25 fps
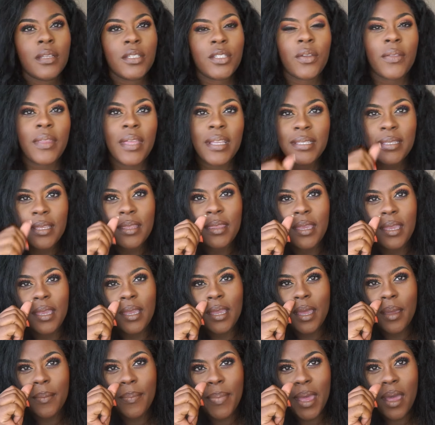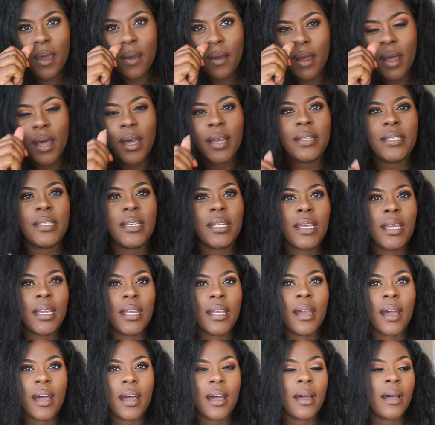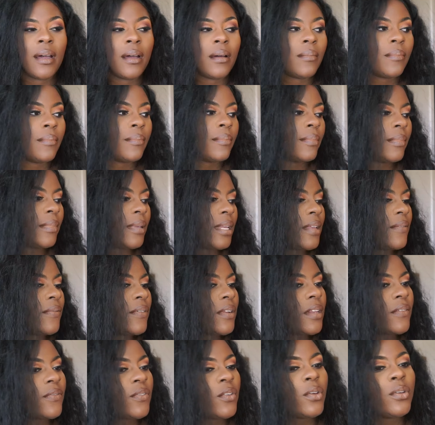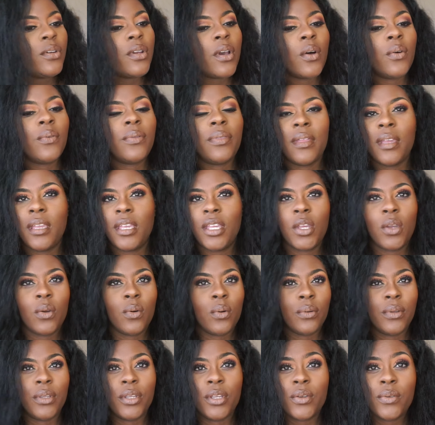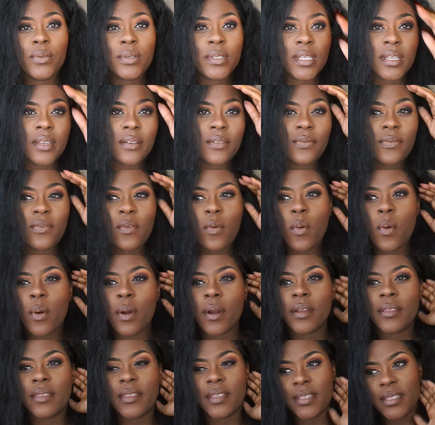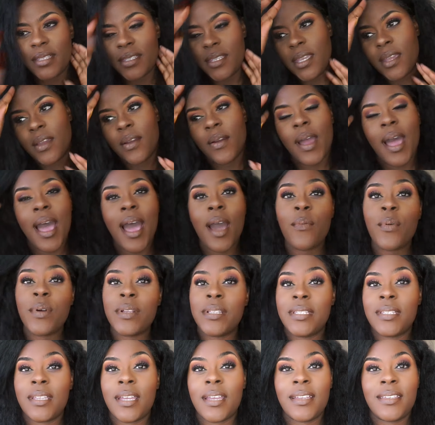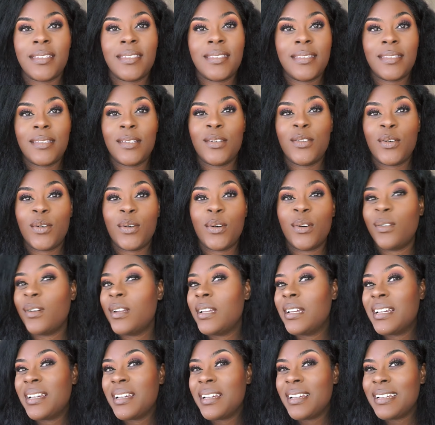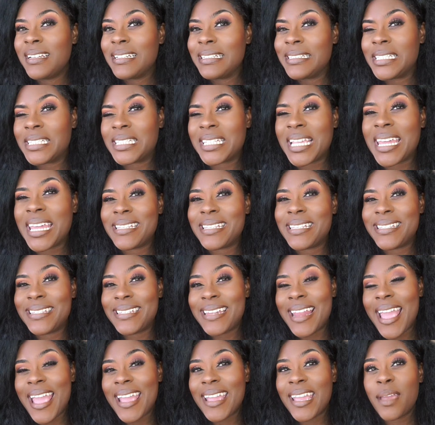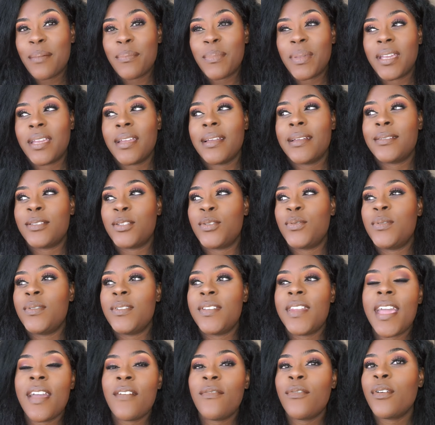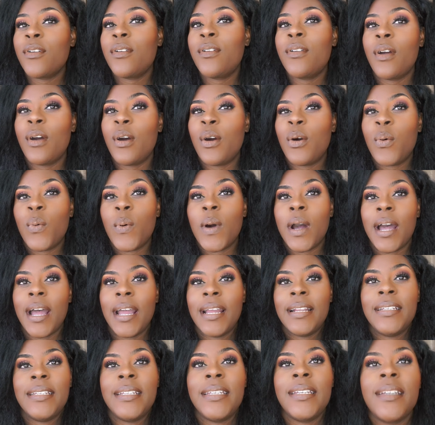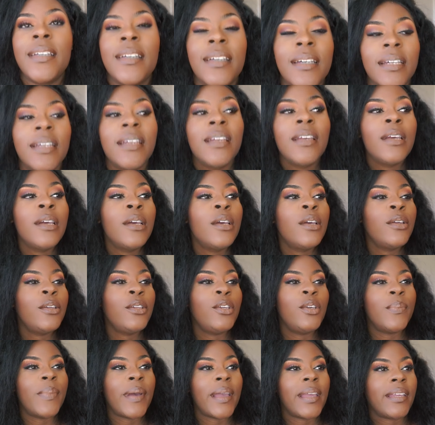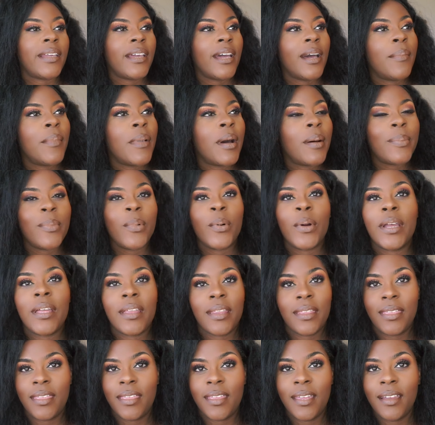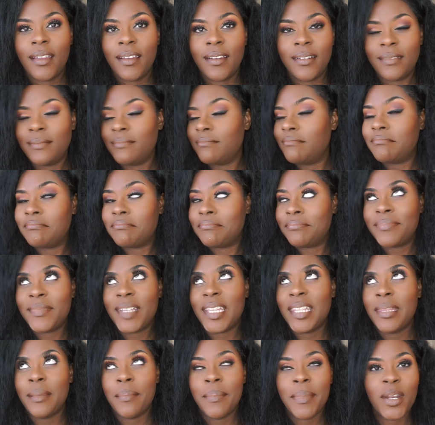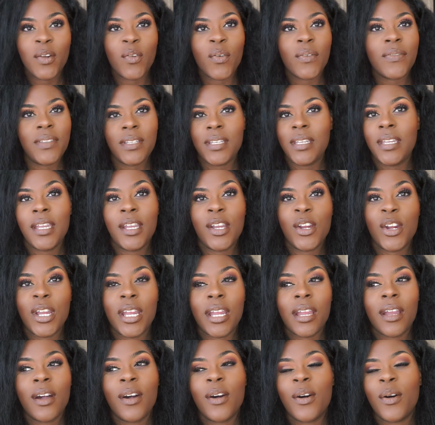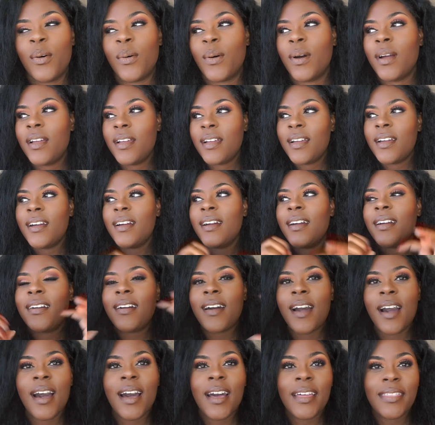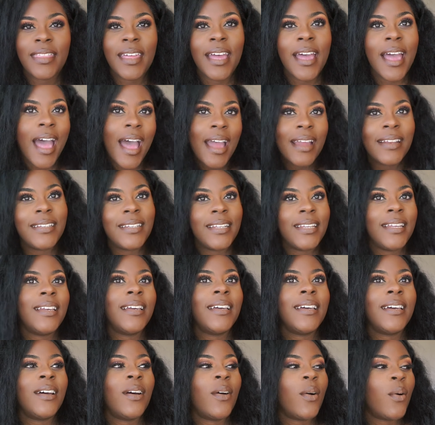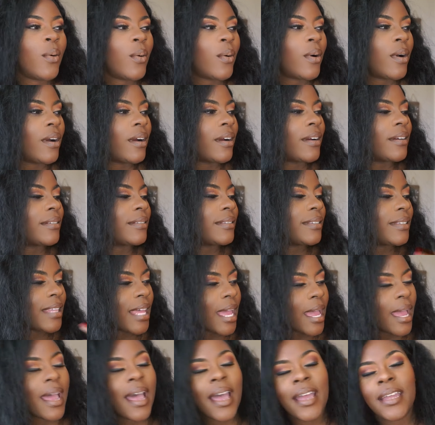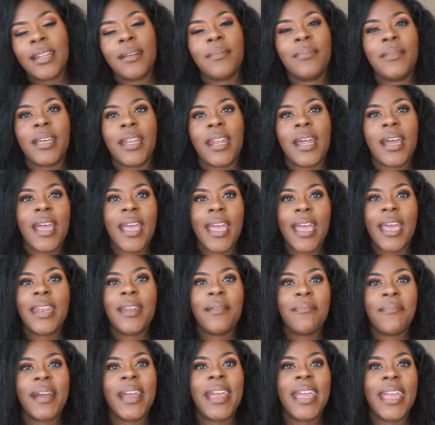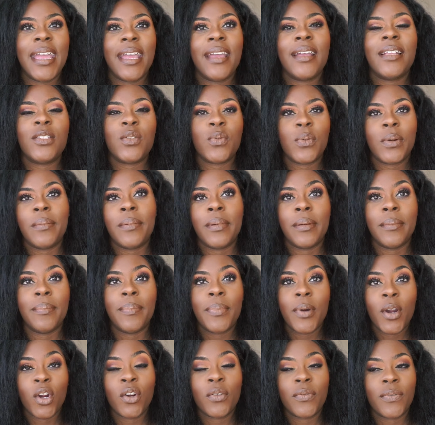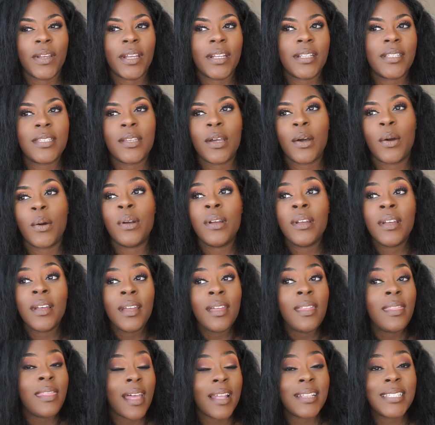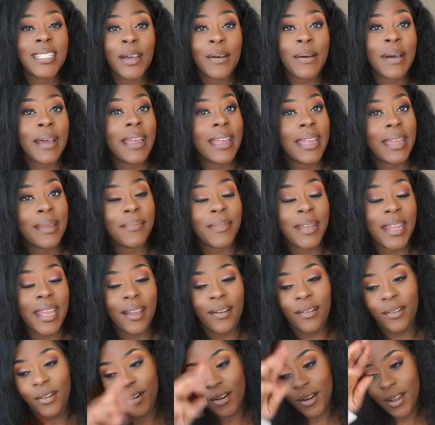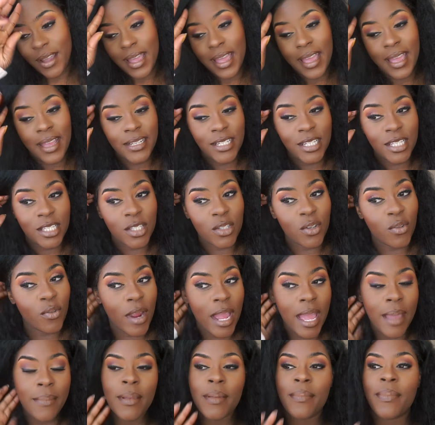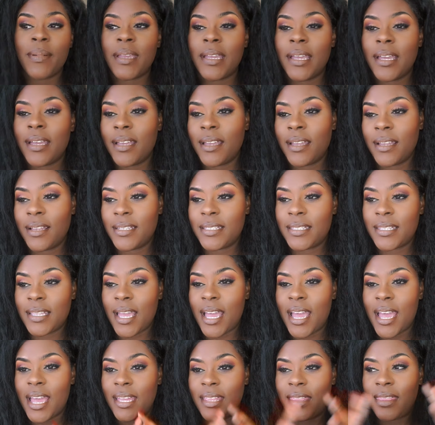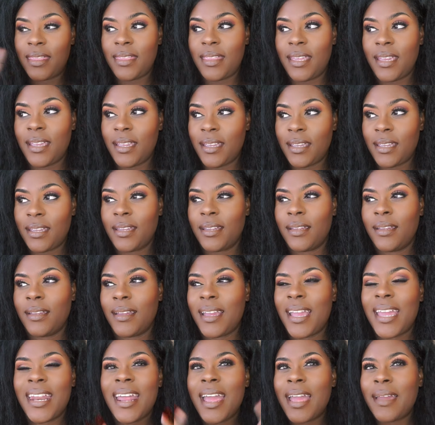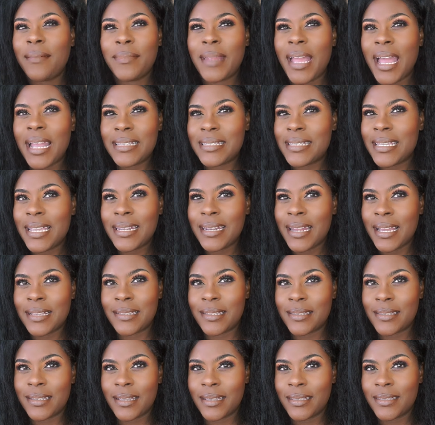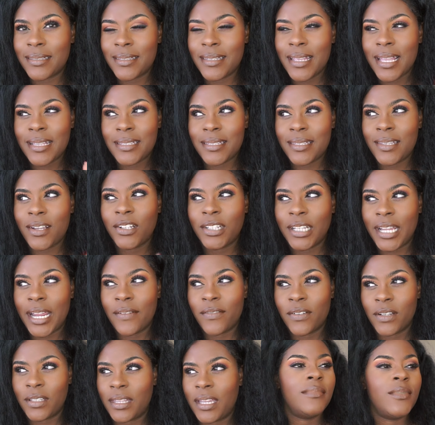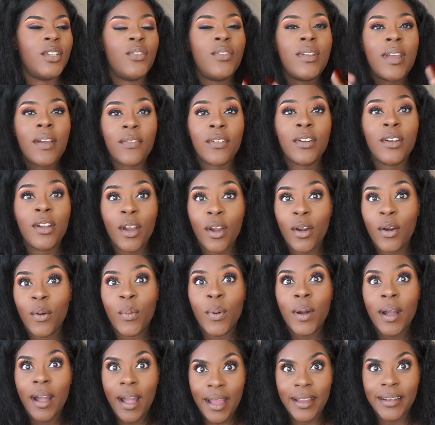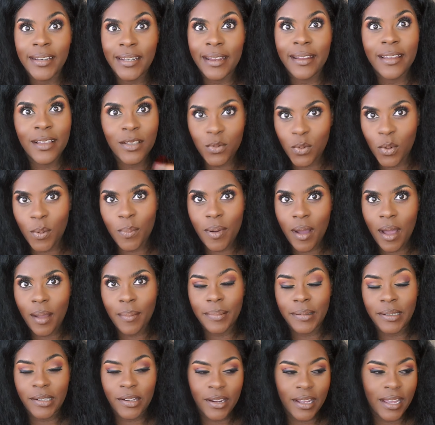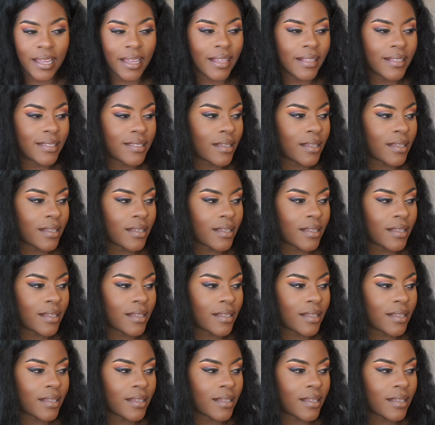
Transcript: So that's the thing about hunting. Even if you don't think you'll use it for this year, I would say still just snag it because you never know what idea you might come up with in the middle of the year and go, God, that idea or that item that I had in my hands would have been perfect. So that's how I am now, girl. I just grab it because I think, and I'm not saying necessarily everything. You never know what ideas will pop in your head.